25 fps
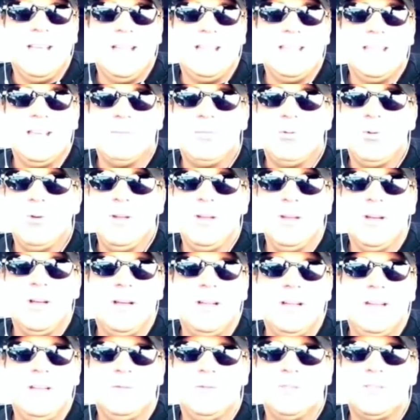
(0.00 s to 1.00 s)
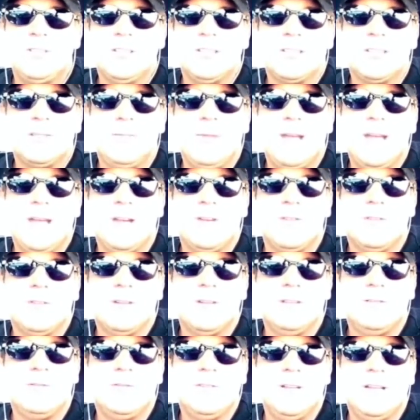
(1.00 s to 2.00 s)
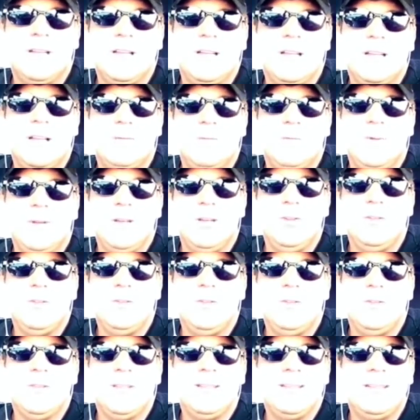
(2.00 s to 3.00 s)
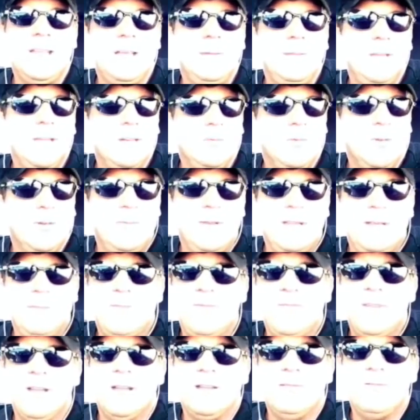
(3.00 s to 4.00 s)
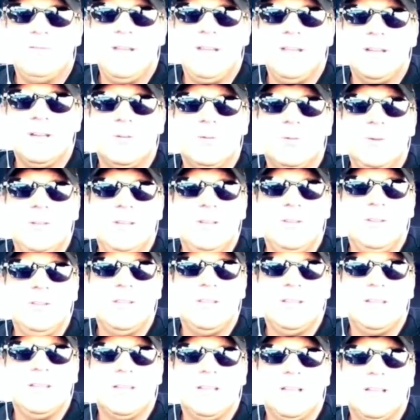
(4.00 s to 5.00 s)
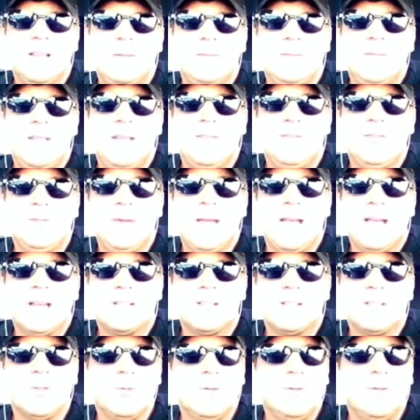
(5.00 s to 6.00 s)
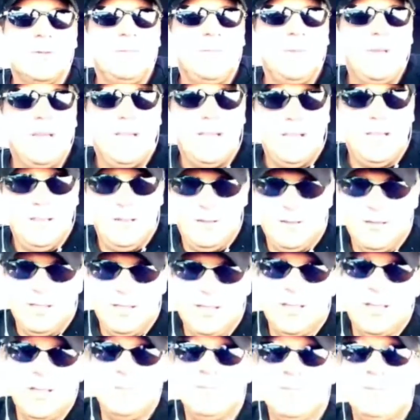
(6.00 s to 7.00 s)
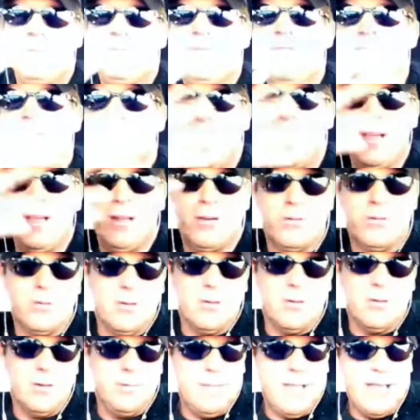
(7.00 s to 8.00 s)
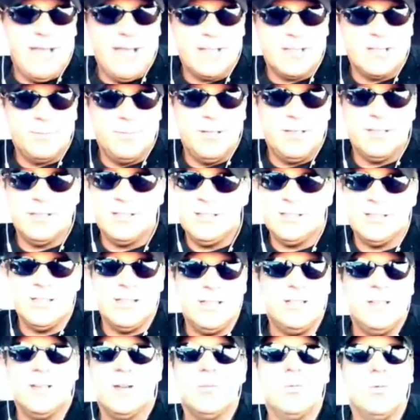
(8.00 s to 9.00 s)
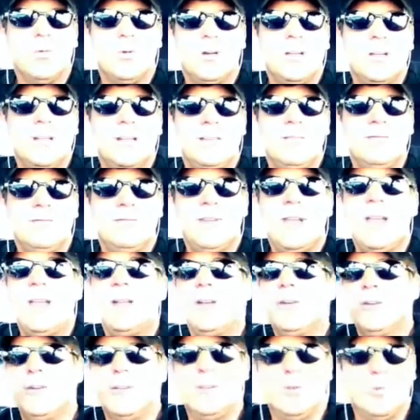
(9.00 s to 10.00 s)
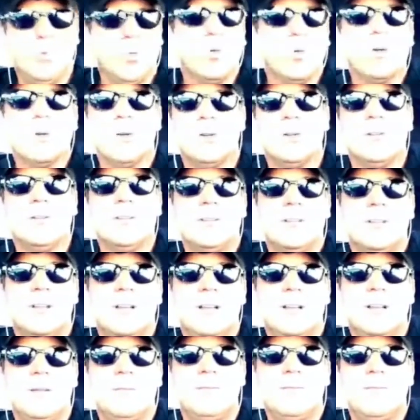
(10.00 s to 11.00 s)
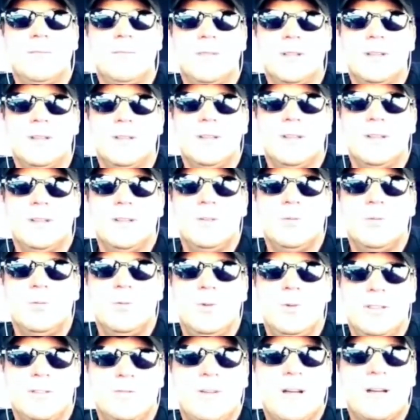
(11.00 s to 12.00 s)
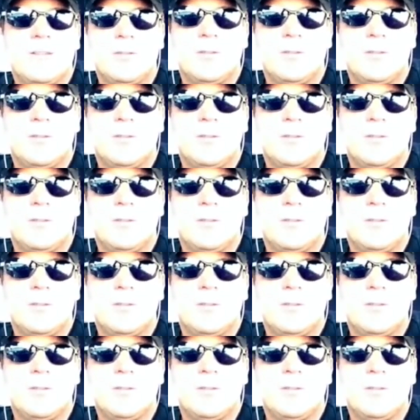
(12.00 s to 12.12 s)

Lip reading: at that point on, it was just a matter of we knew that Damian would be Vader. We knew that David Baxter would be Vader unmasked, because he's like the #1 Vader in the world with the